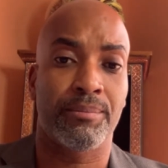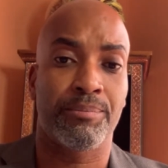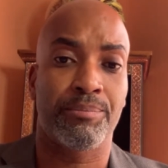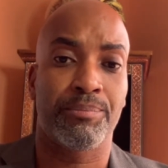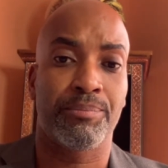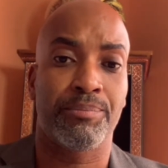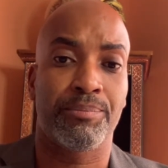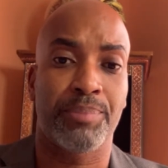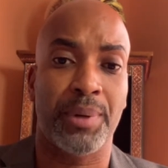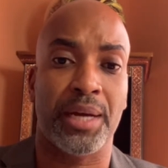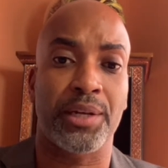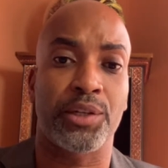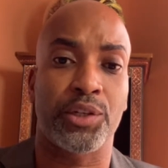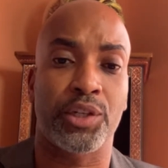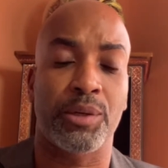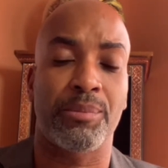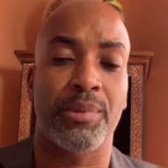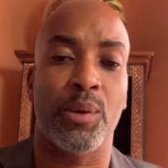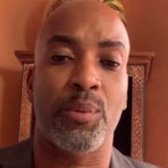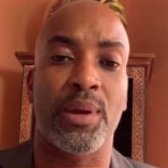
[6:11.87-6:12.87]

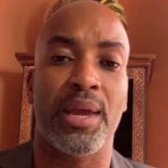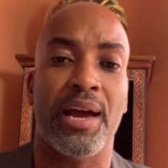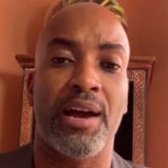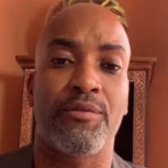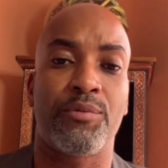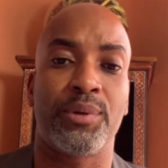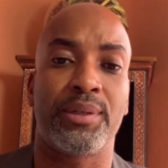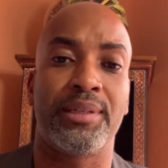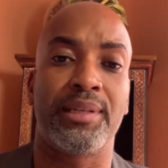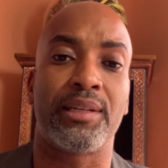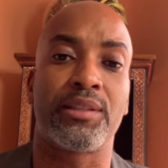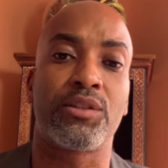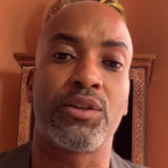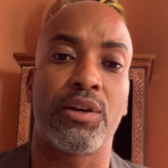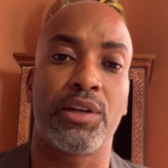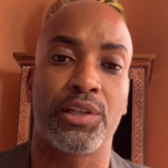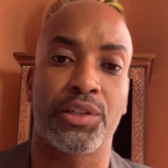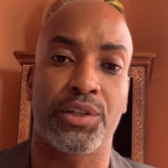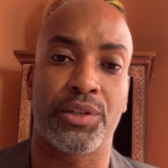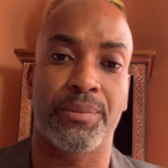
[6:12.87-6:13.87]
partnership that we have with
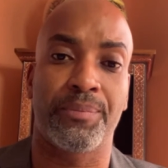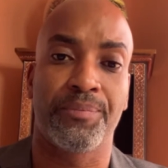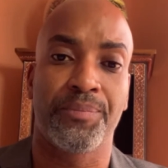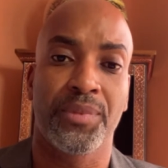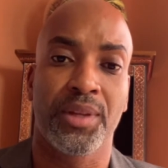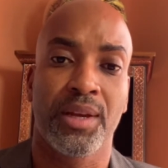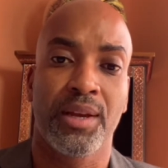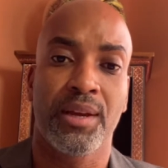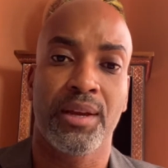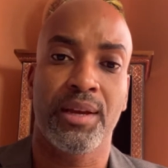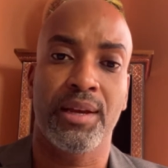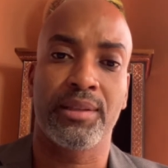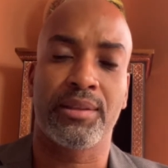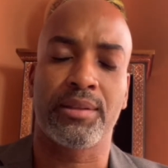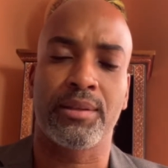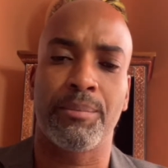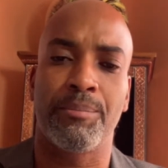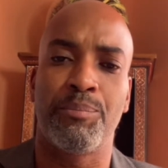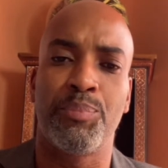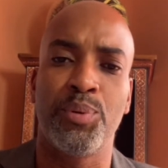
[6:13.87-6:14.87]
Netoloji. It's
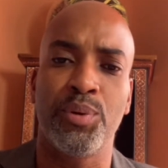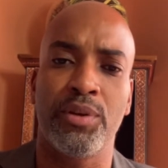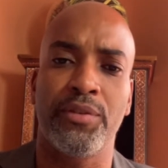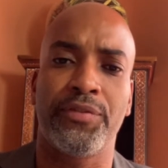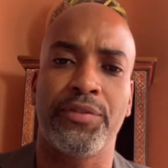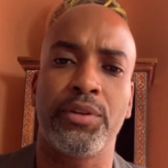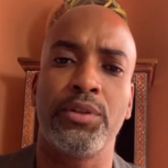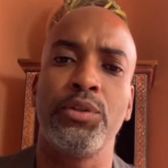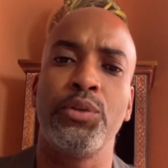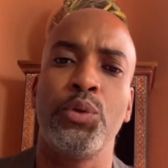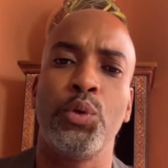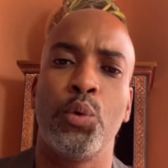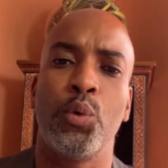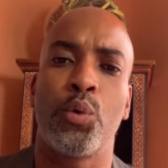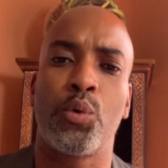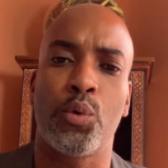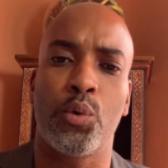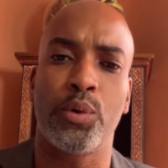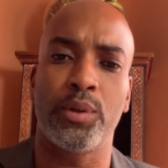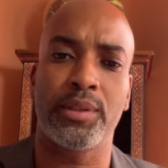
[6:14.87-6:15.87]
a beautiful
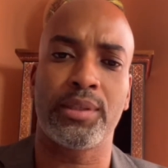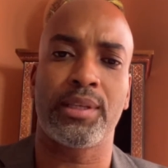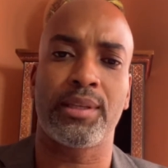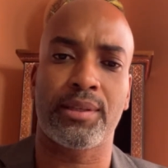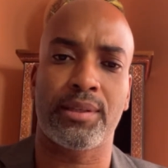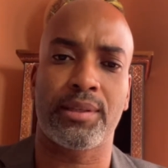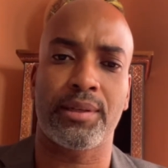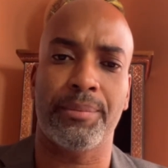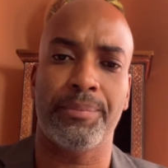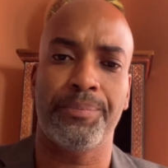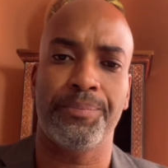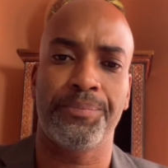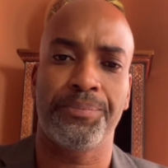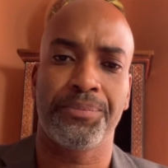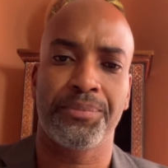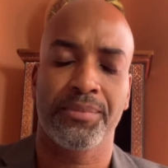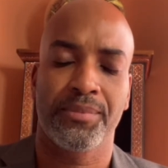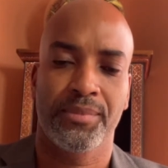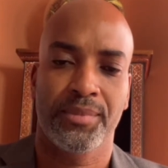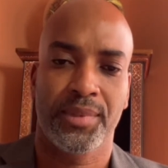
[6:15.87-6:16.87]
no-code system
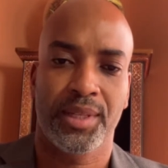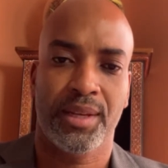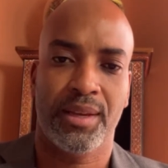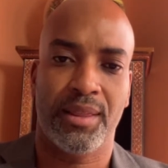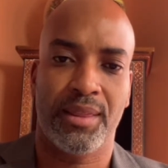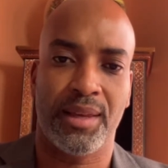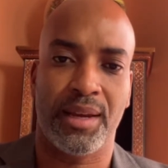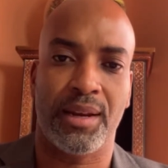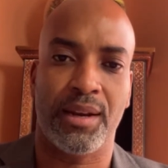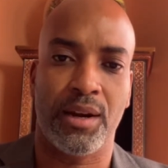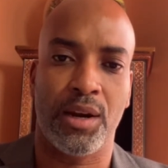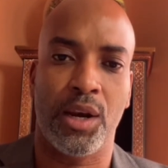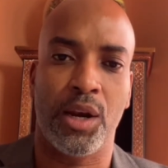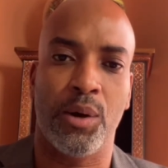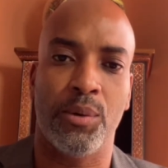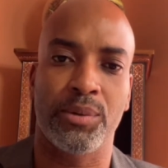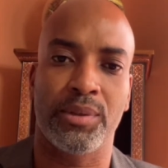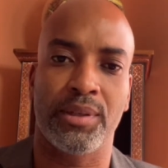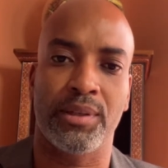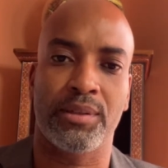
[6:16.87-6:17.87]
that
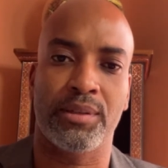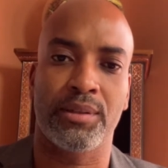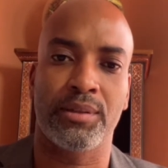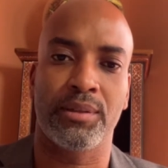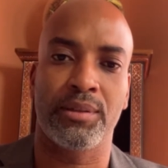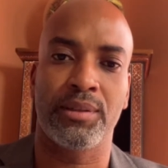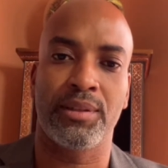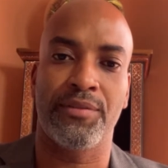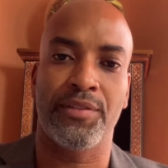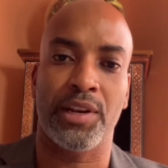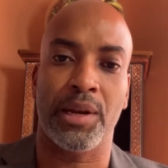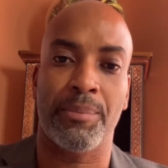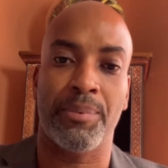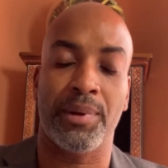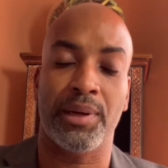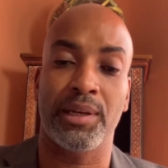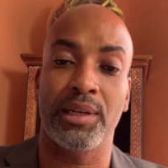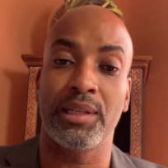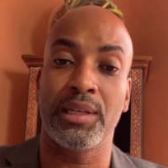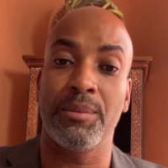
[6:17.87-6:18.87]
allows us to develop
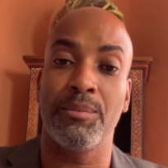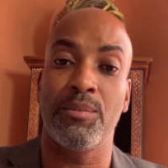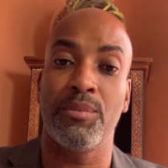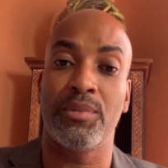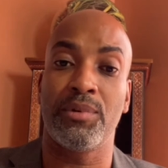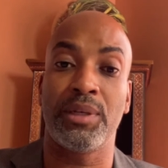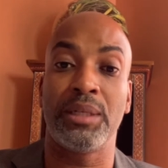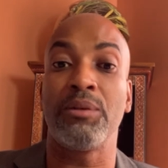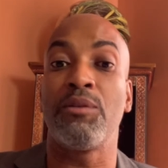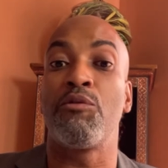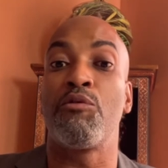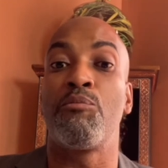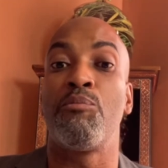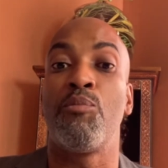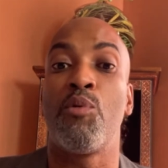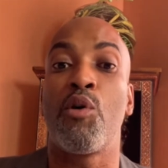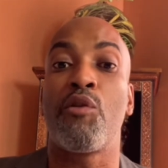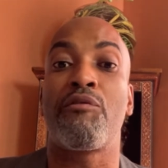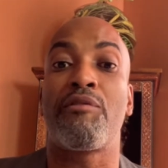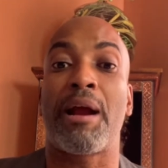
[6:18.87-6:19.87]
a little
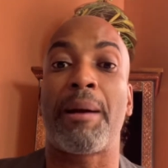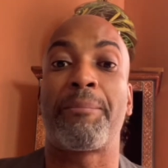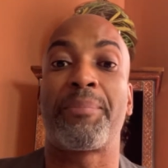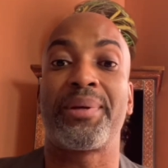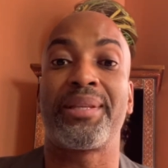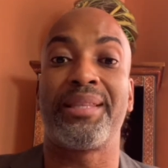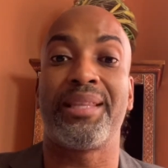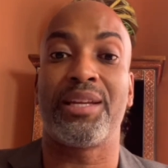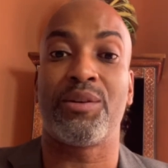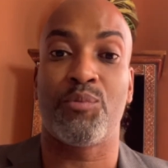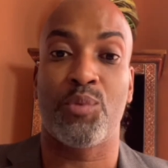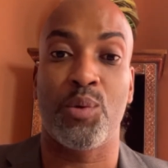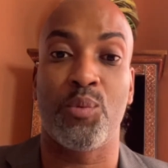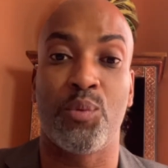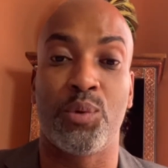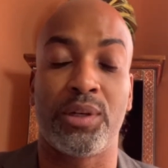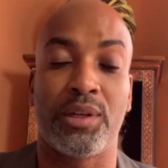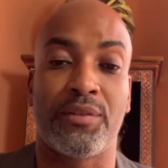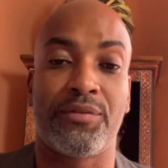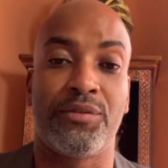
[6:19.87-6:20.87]
more rapid than we
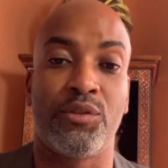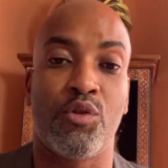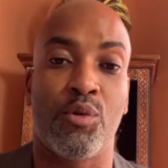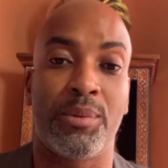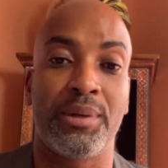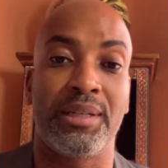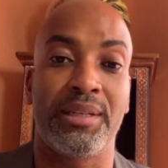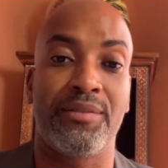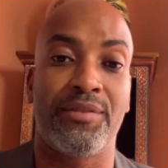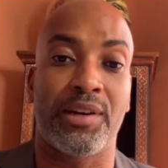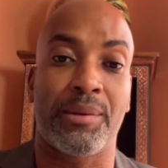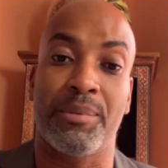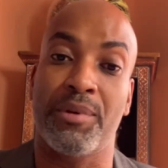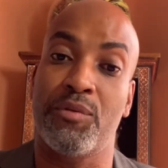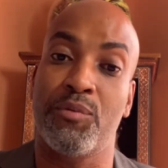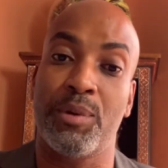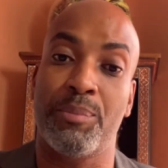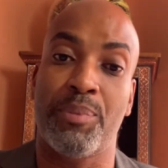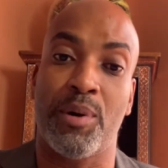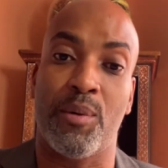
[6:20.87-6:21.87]
would have normally developed, even
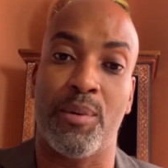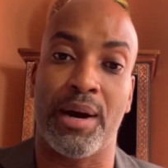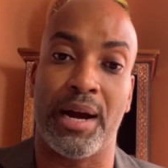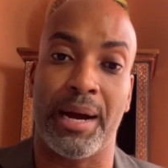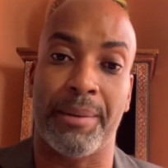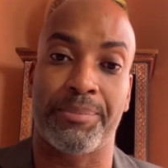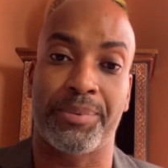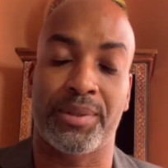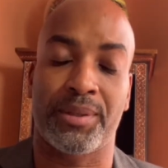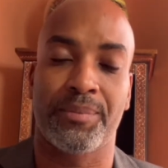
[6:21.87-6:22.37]
with Power Apps.